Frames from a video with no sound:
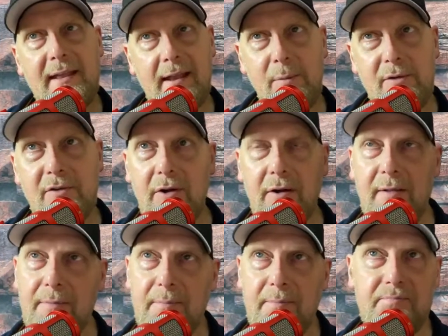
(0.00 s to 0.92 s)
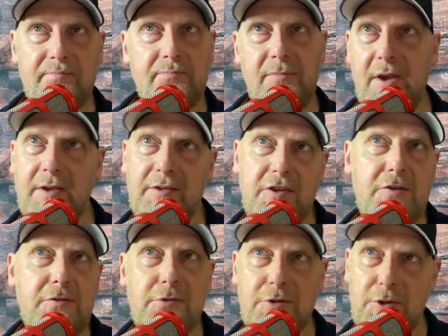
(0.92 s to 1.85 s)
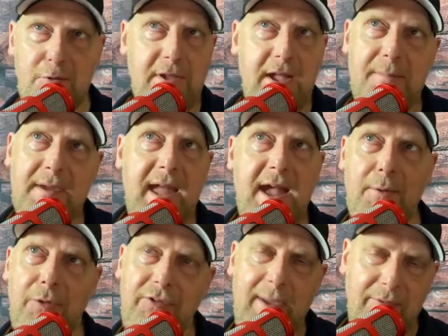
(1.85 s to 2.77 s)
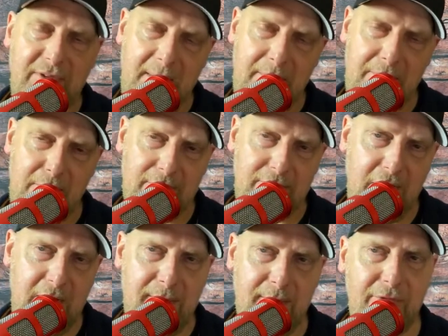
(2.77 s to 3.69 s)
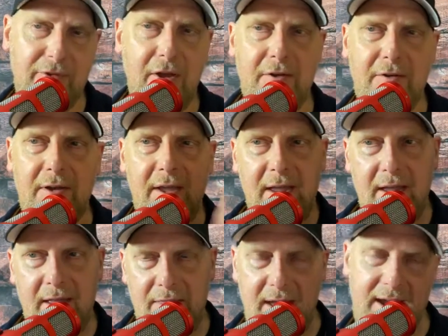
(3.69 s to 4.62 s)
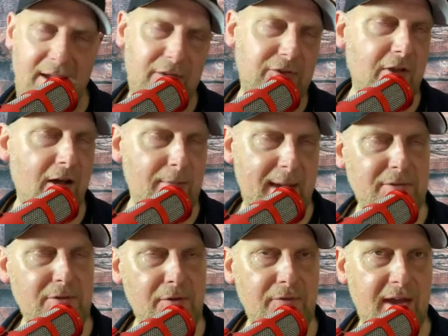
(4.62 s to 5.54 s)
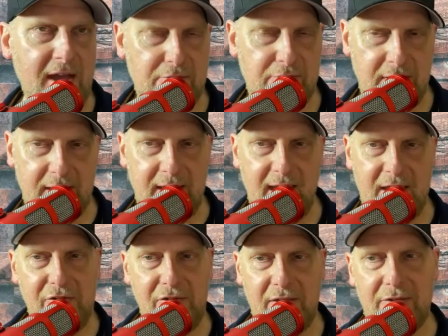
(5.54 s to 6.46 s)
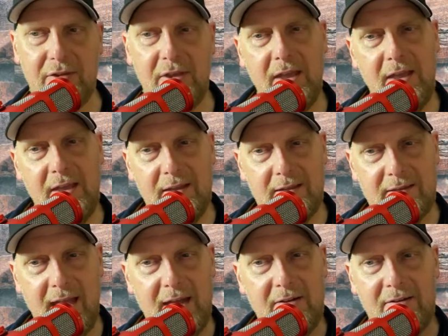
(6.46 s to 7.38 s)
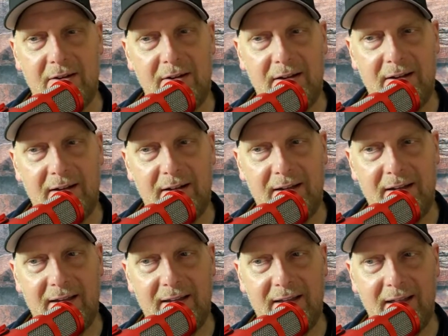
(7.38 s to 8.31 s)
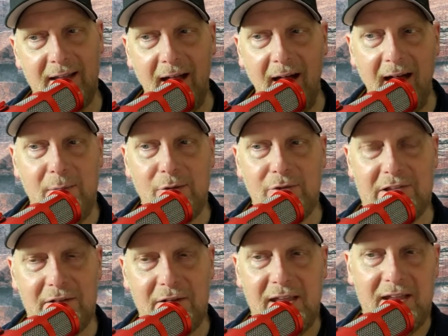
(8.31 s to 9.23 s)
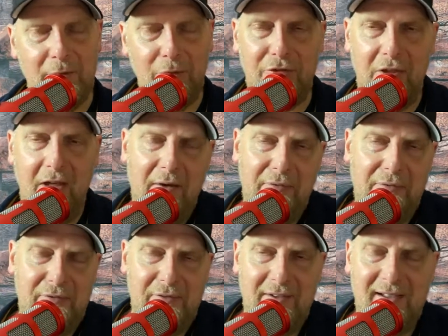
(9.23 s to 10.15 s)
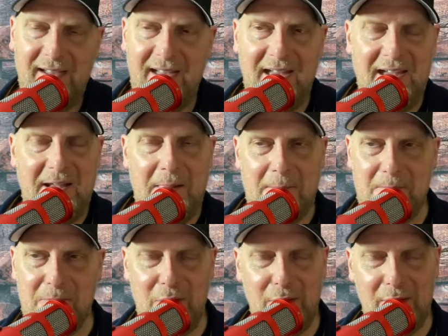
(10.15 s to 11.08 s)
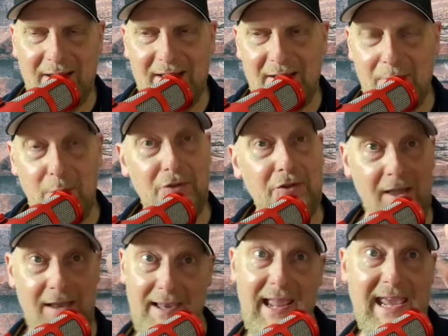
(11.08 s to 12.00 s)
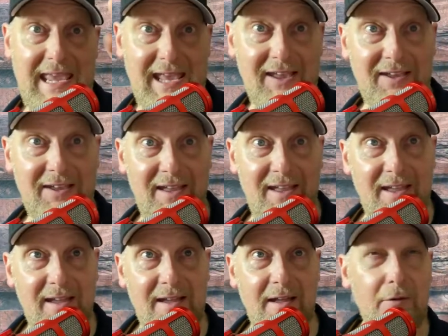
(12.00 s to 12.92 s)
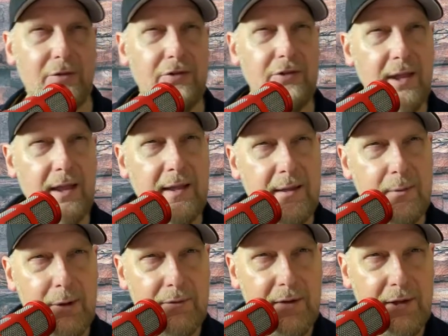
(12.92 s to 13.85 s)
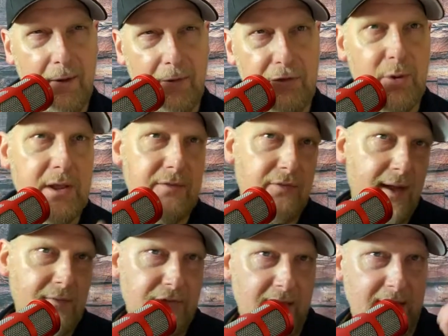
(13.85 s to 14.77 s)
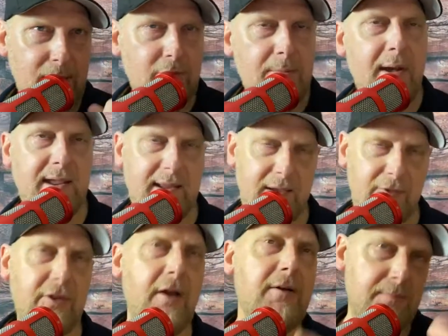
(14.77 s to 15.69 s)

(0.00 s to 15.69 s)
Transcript: we've got a new Google coming out September, October, so they're going to start manufacturing cases. Now, I was looking at stuff that was a leak. Oh shit, what have I got? 25 seconds remaining, so